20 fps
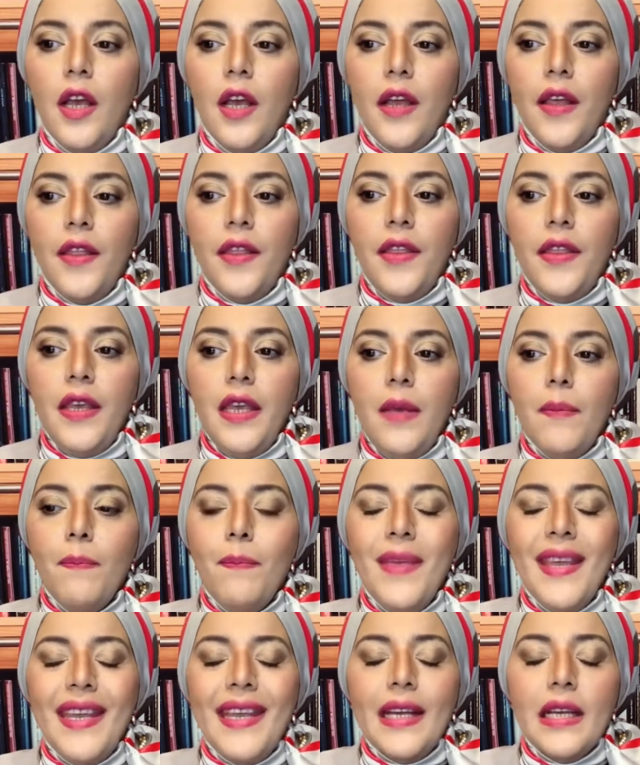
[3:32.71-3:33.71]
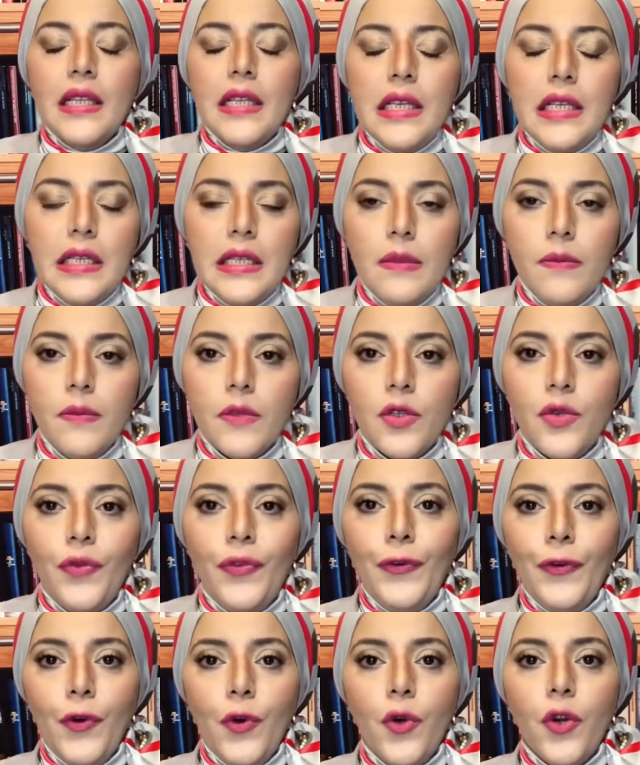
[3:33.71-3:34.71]
the mechanisms
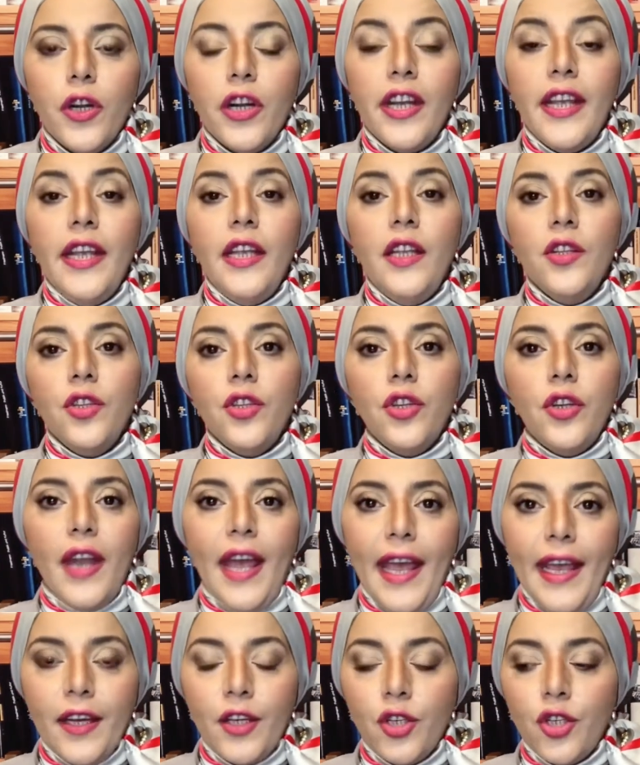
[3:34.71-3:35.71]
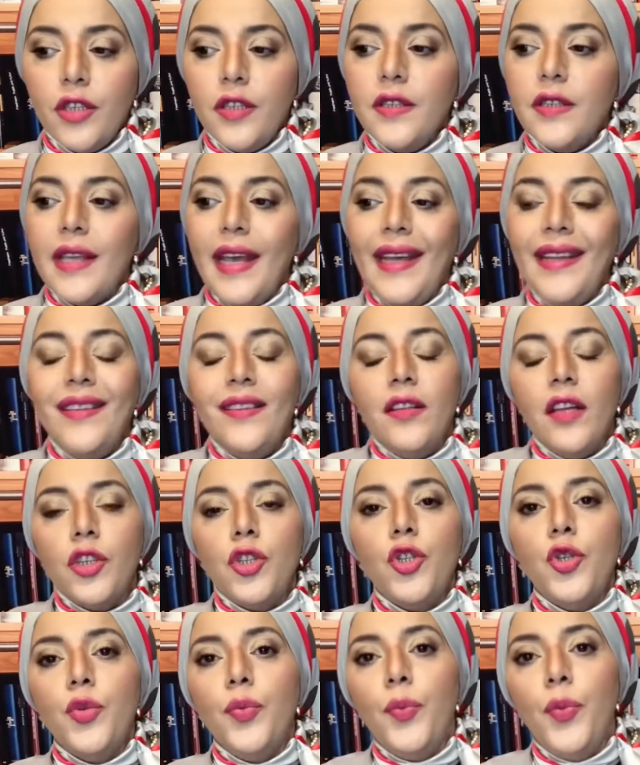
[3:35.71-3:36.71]
for interactions and
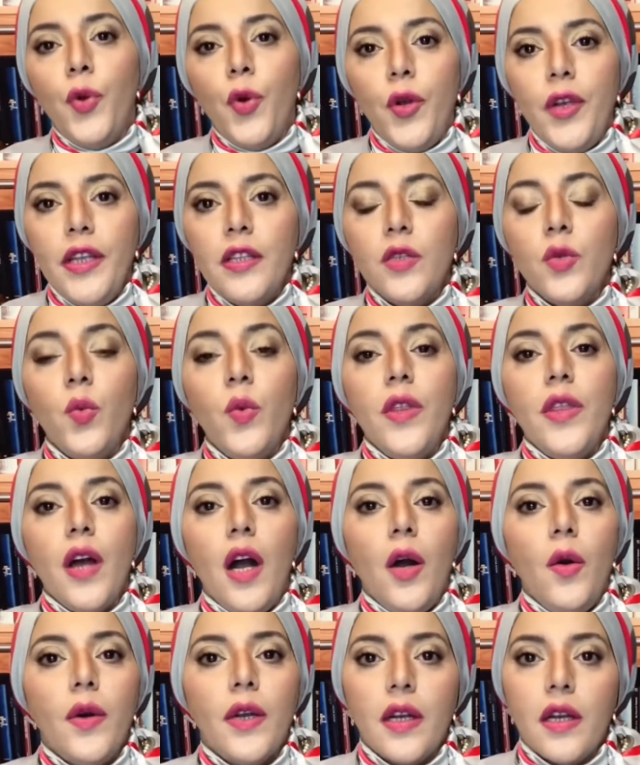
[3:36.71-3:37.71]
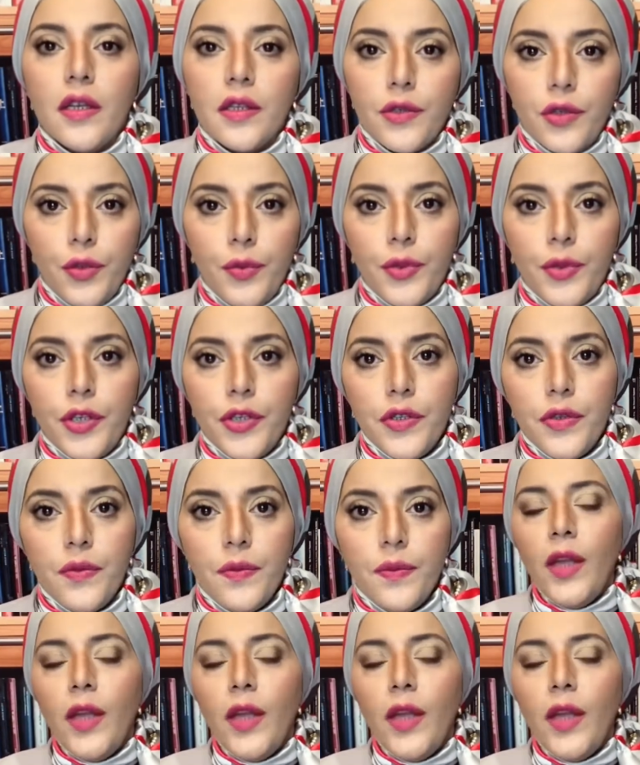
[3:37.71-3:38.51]
touch points with our customers.